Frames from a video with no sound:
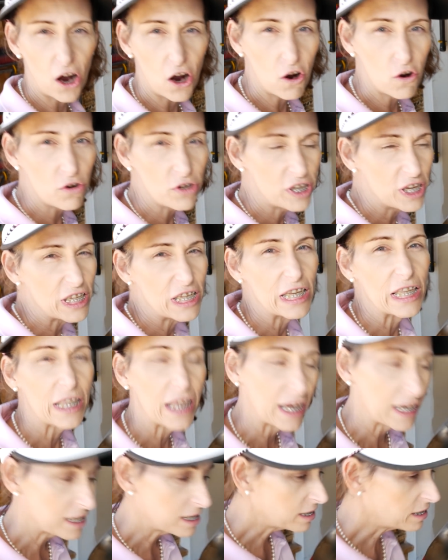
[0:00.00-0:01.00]
hoses and
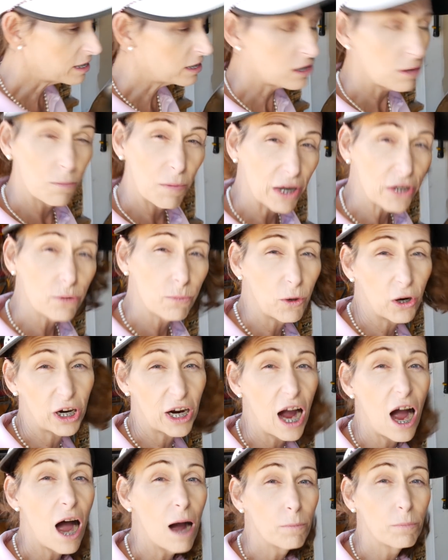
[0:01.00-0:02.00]
things. This is a much more
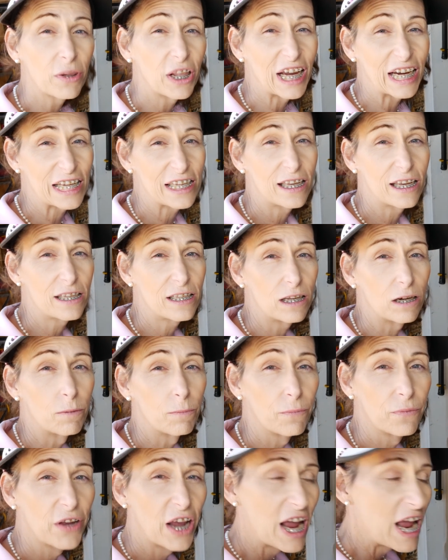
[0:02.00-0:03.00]
complex
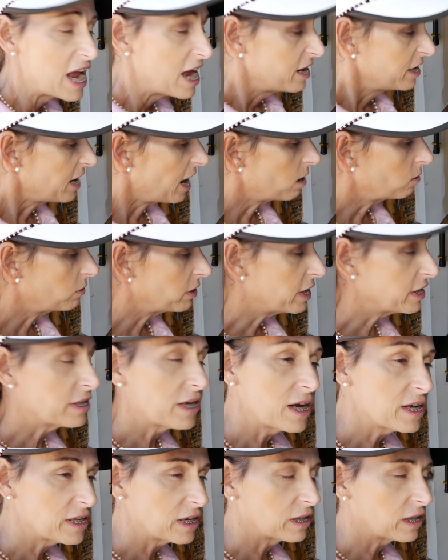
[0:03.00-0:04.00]
system. Now, it
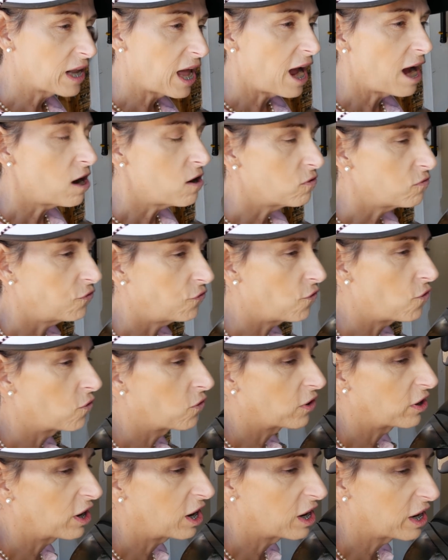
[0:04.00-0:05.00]
does allow
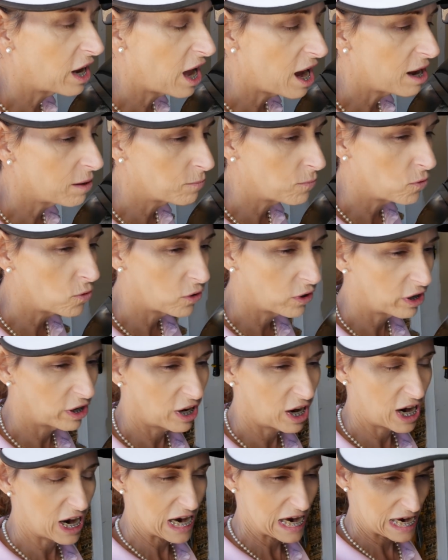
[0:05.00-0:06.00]
for a lot
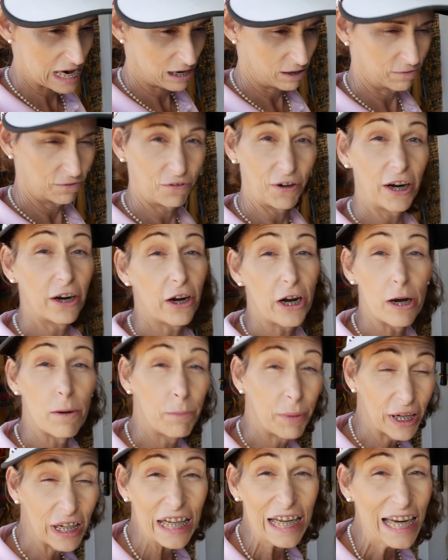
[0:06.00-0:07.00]
more
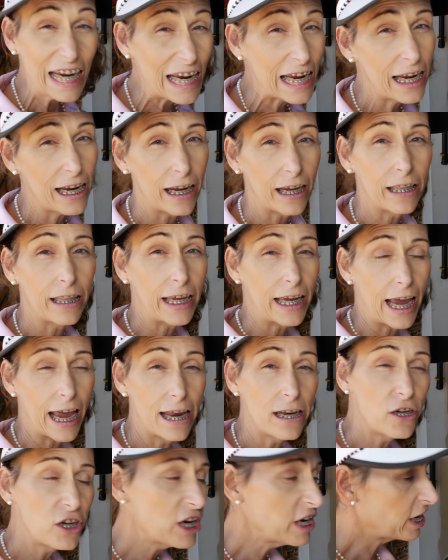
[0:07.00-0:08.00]
variability in the
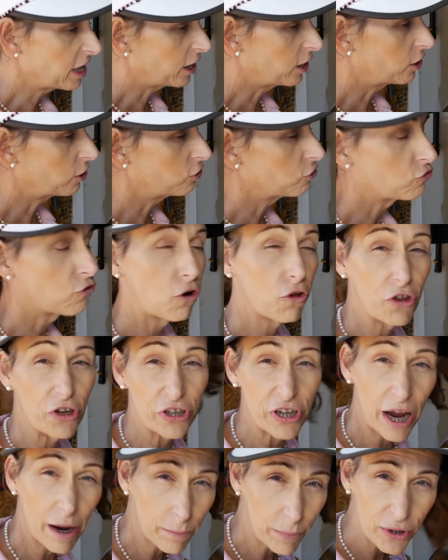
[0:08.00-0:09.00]
engine. It can control the
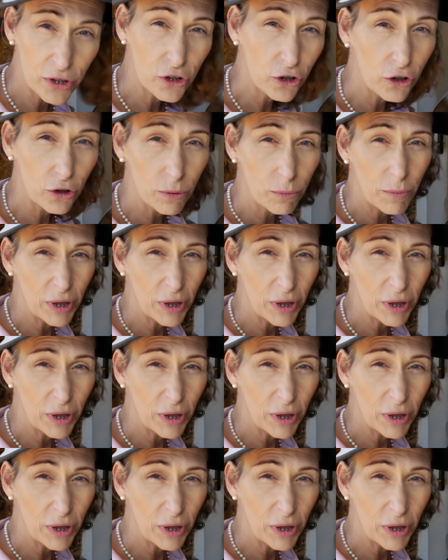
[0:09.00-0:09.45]
temperature